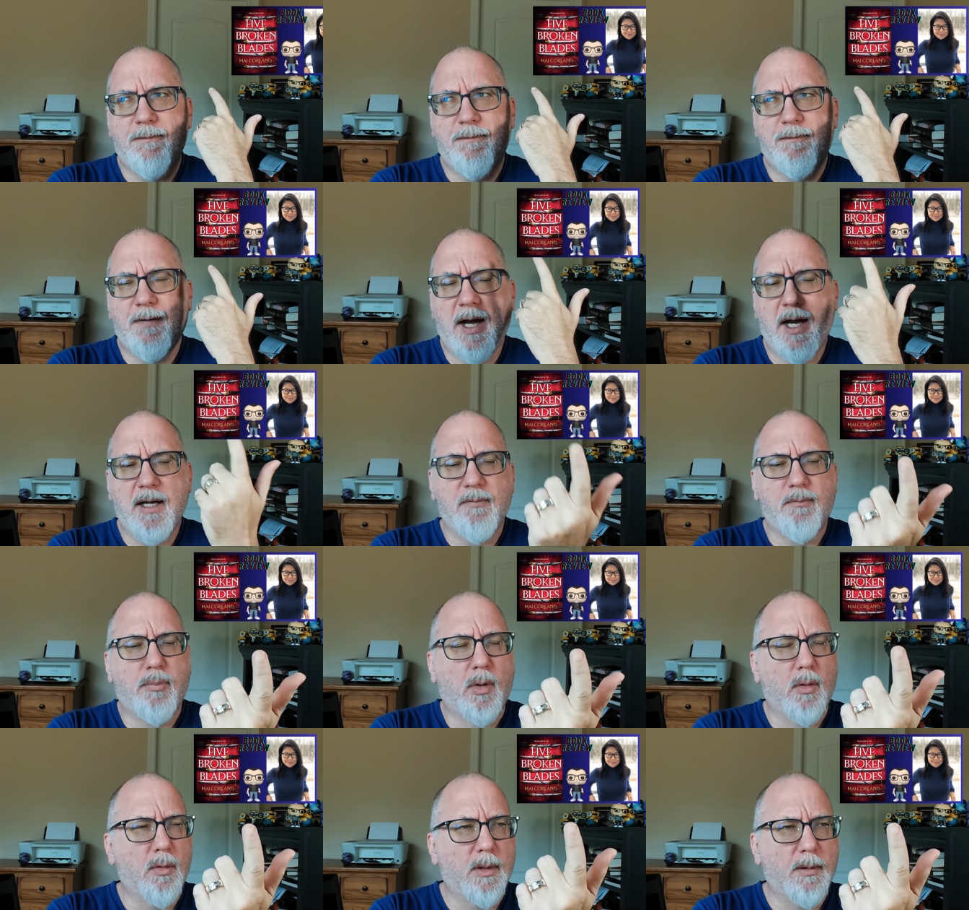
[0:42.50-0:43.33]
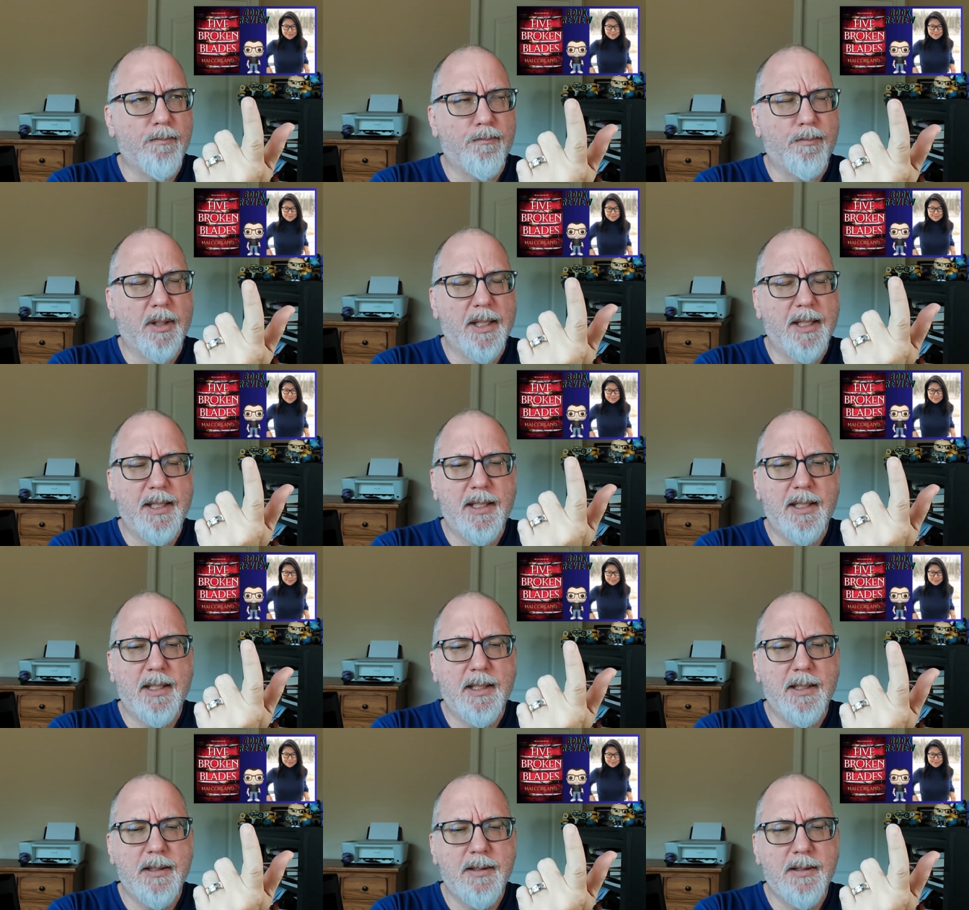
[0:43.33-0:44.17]
Five Broken
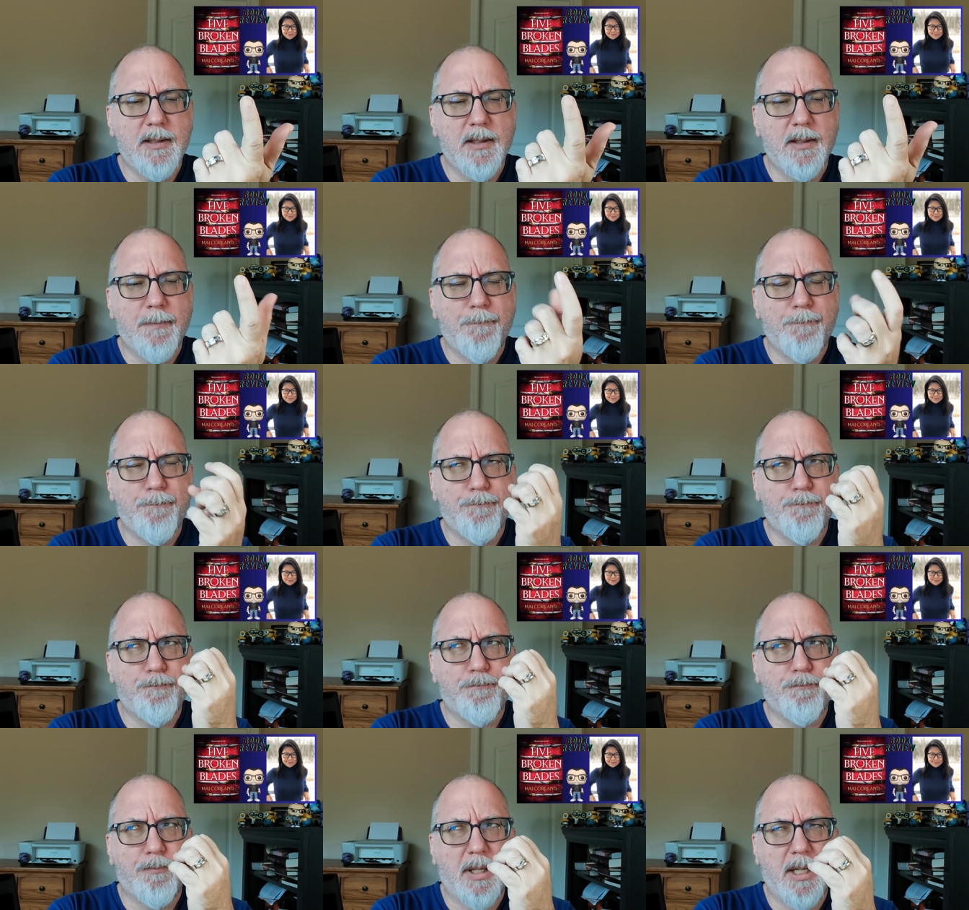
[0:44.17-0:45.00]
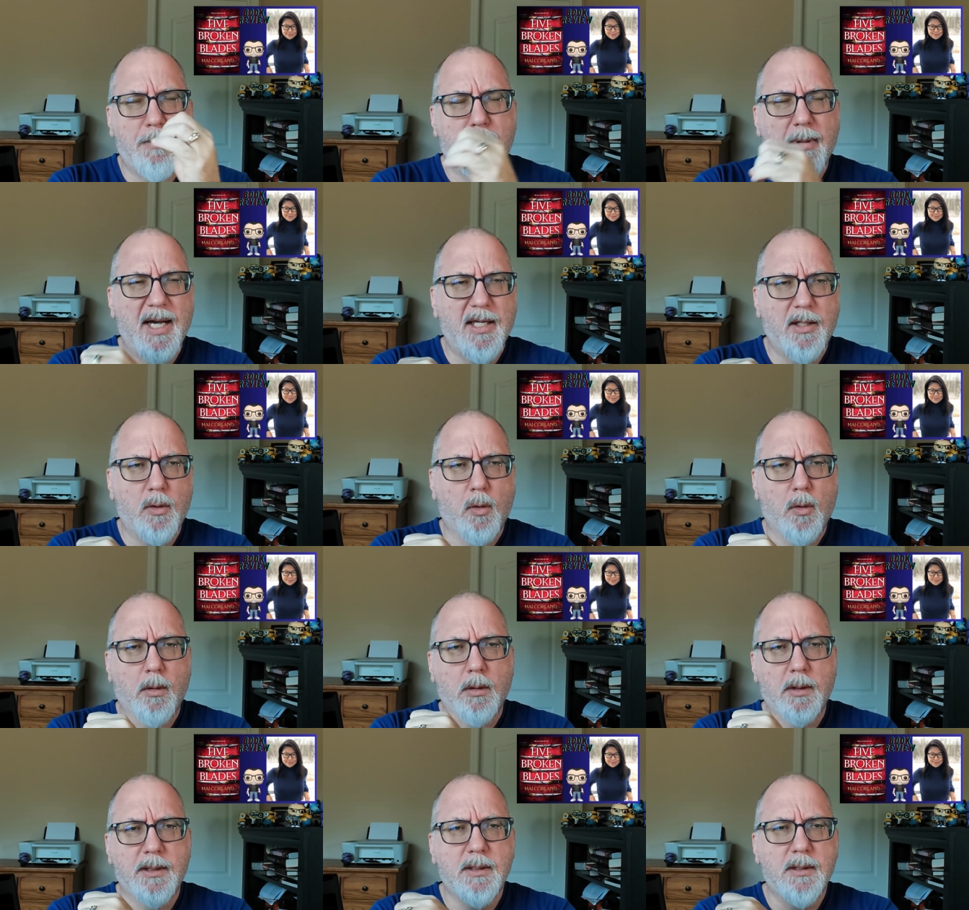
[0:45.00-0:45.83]
Blades by Mike
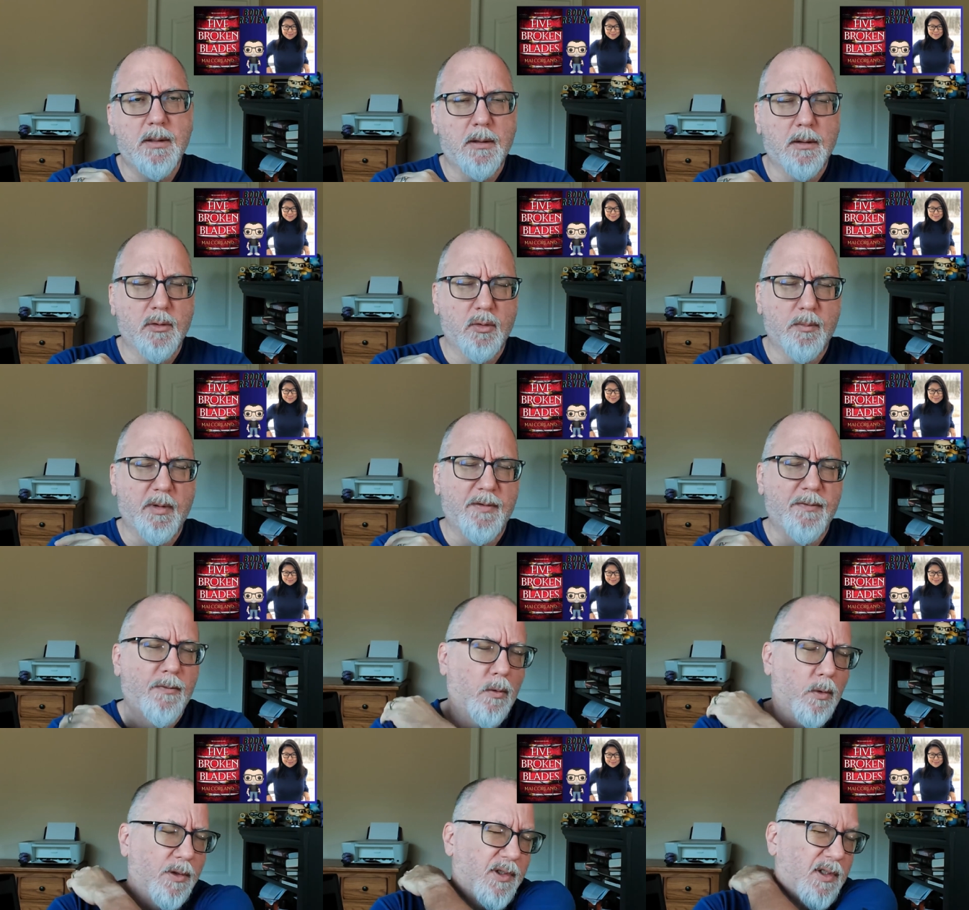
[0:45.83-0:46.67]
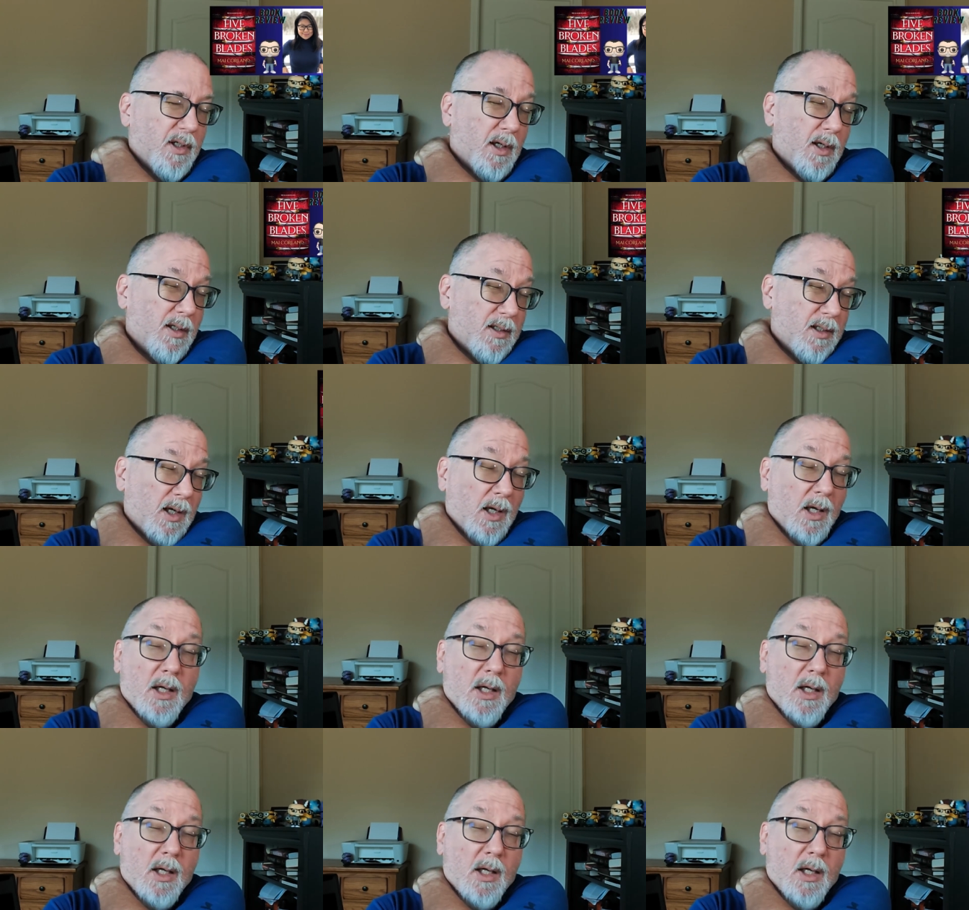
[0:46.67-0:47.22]
Corland. Those are my four stars.